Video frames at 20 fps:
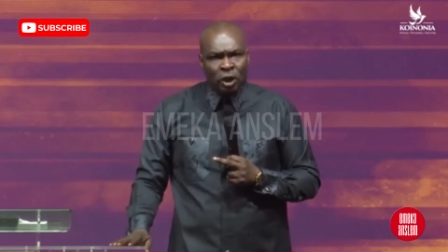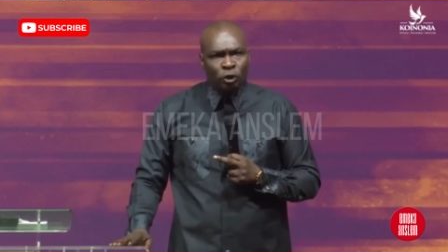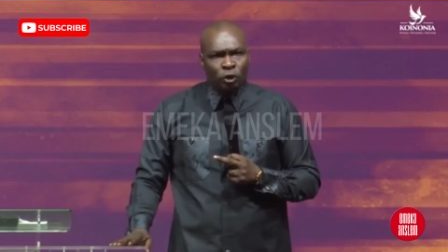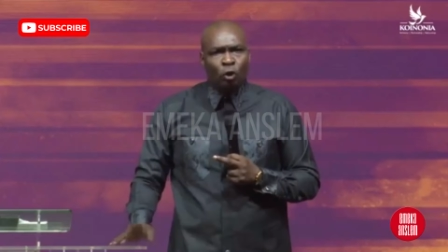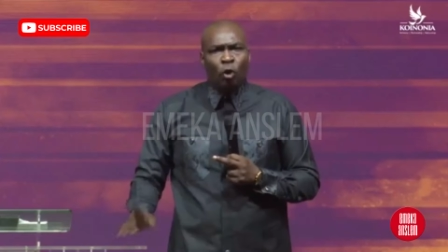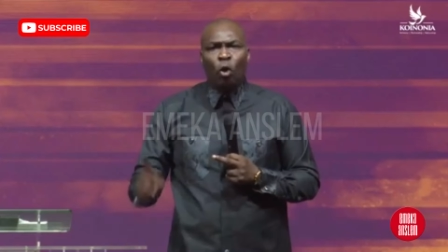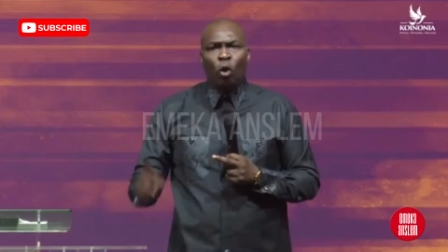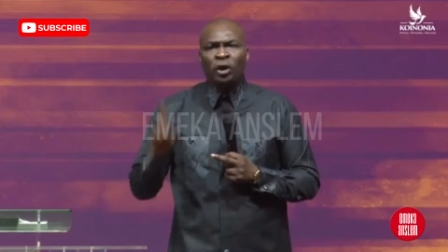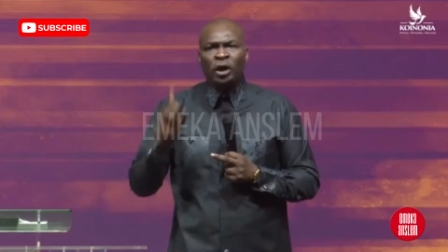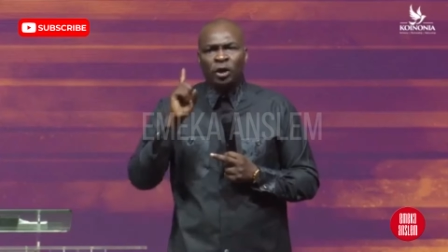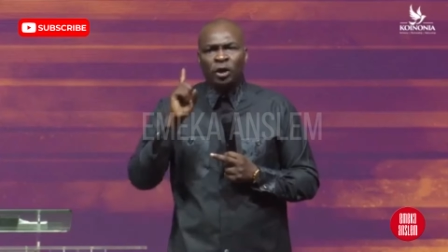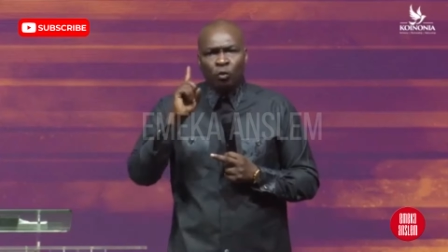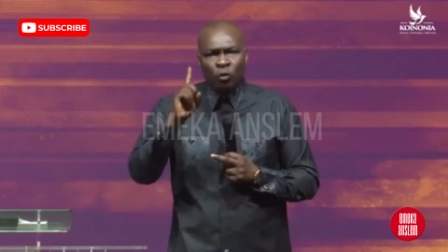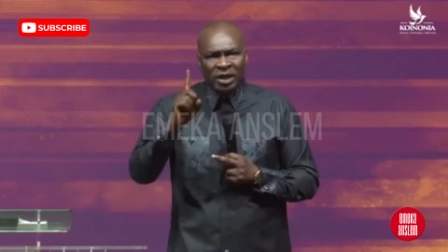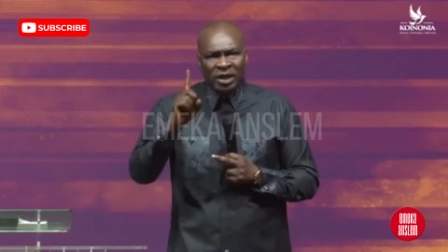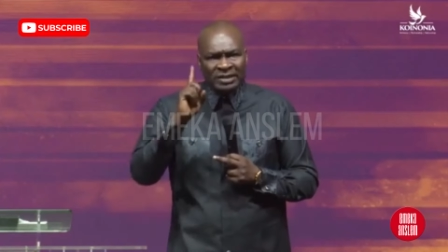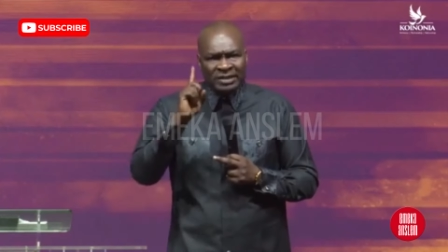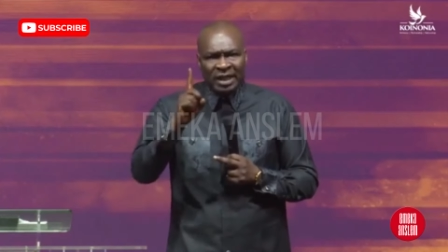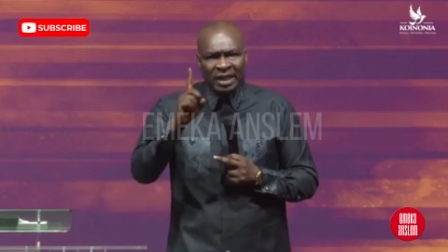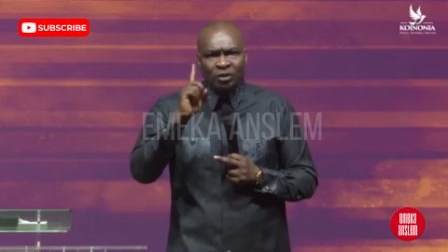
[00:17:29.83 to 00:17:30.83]
you only
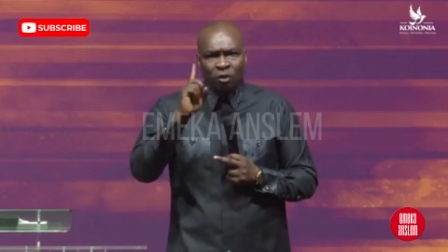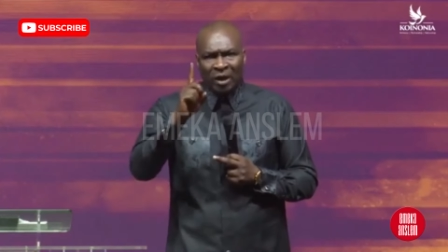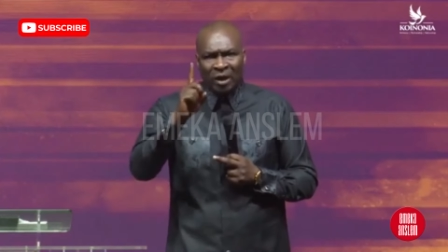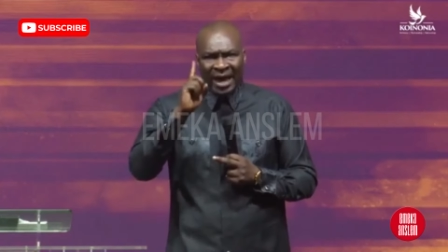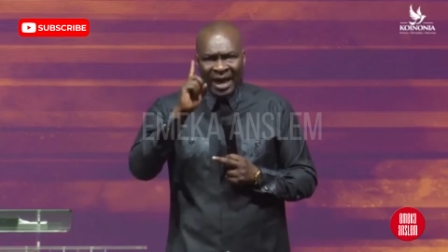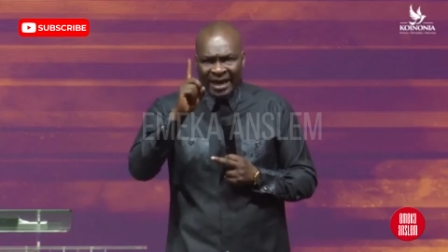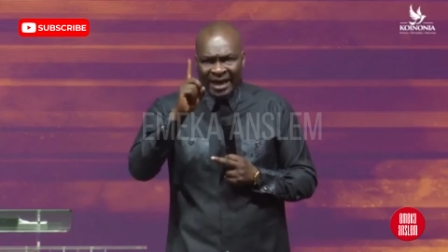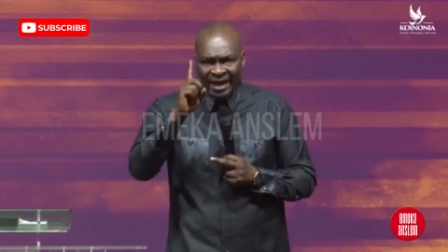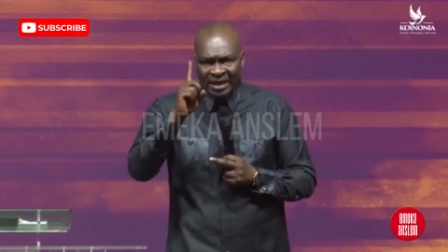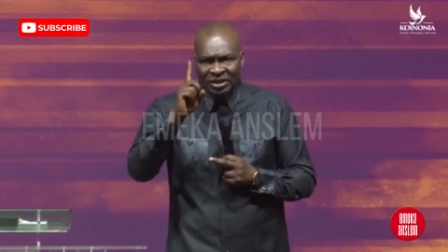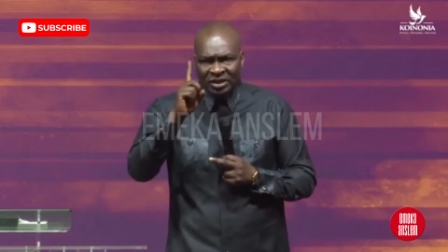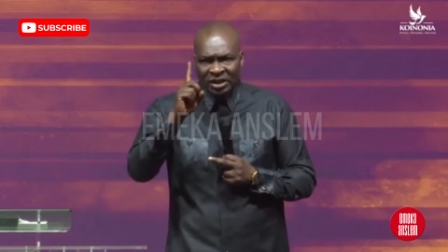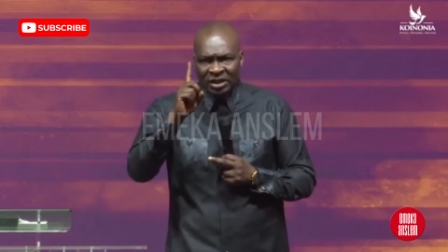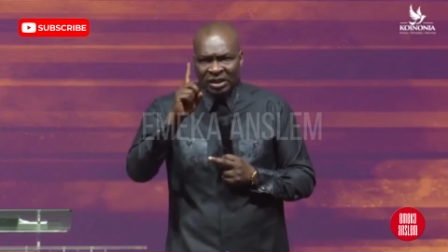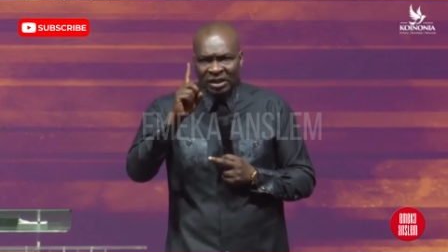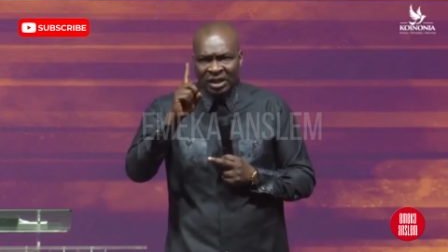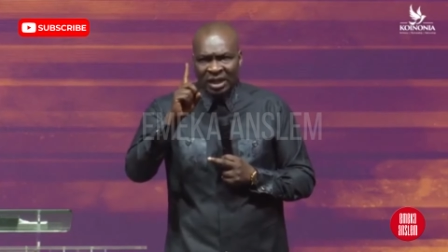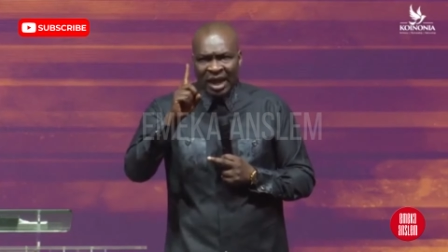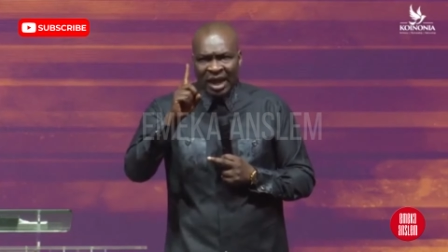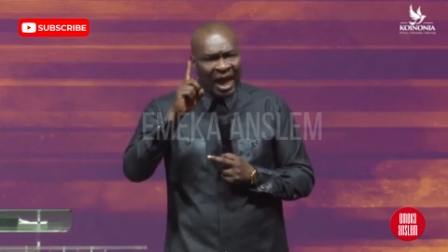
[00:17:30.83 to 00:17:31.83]
wasted your
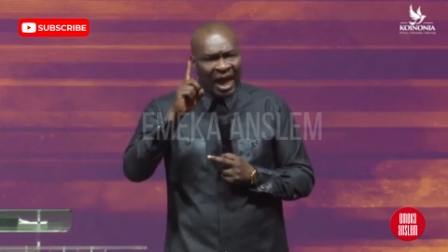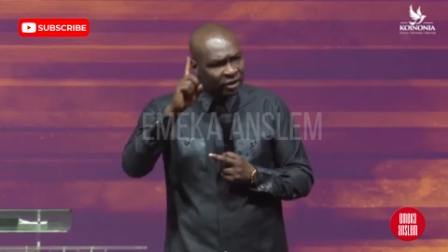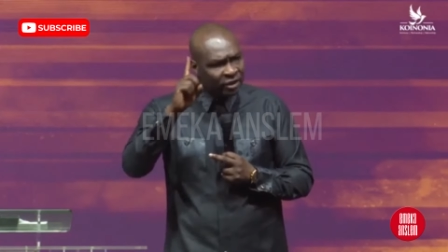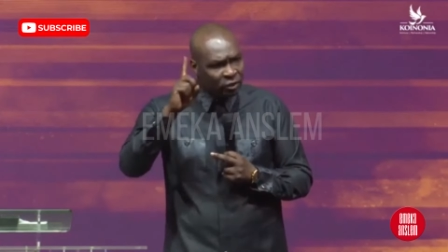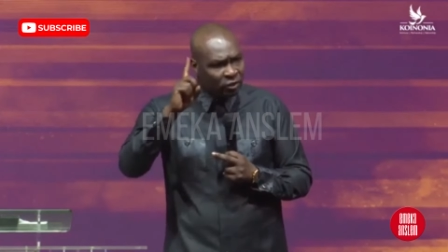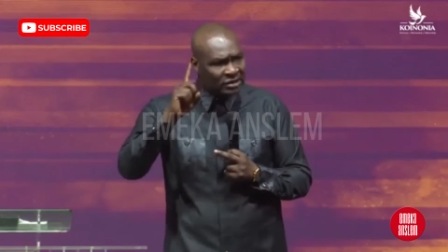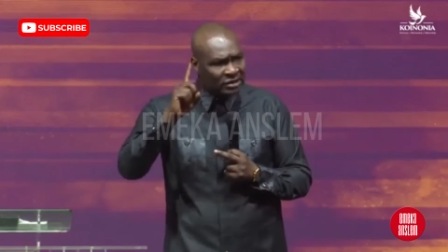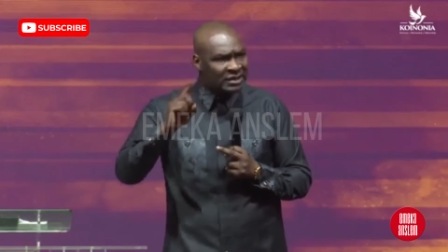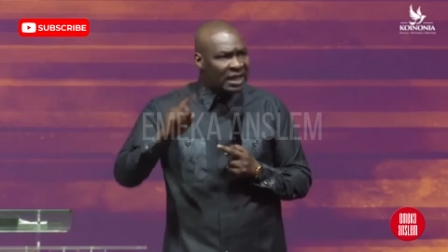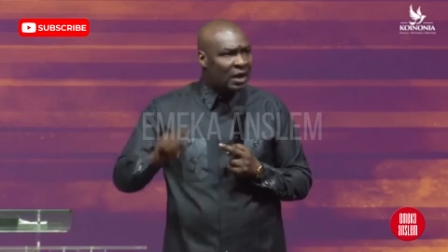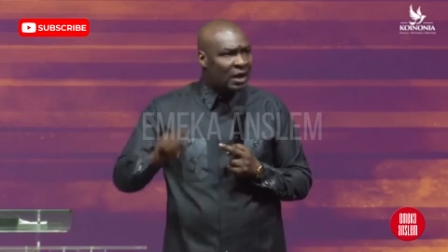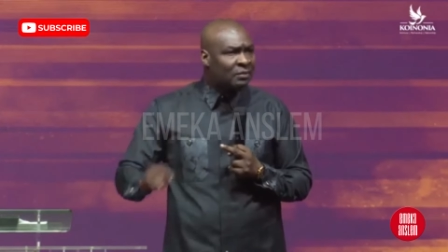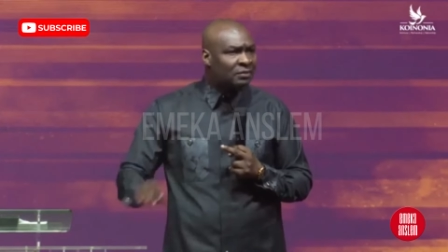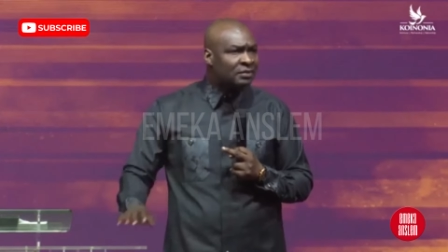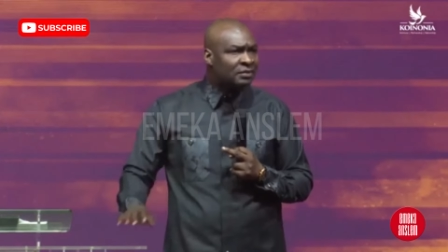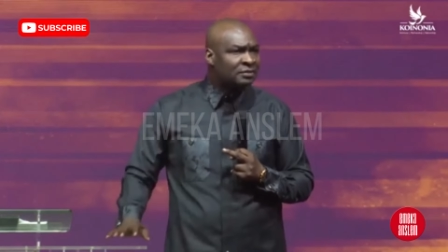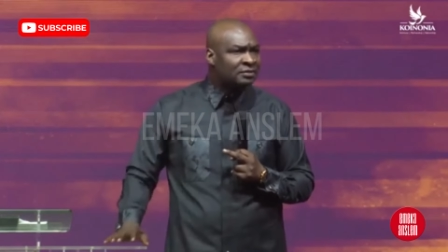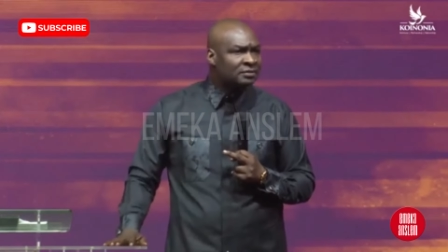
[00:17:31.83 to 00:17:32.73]
energy and your sound.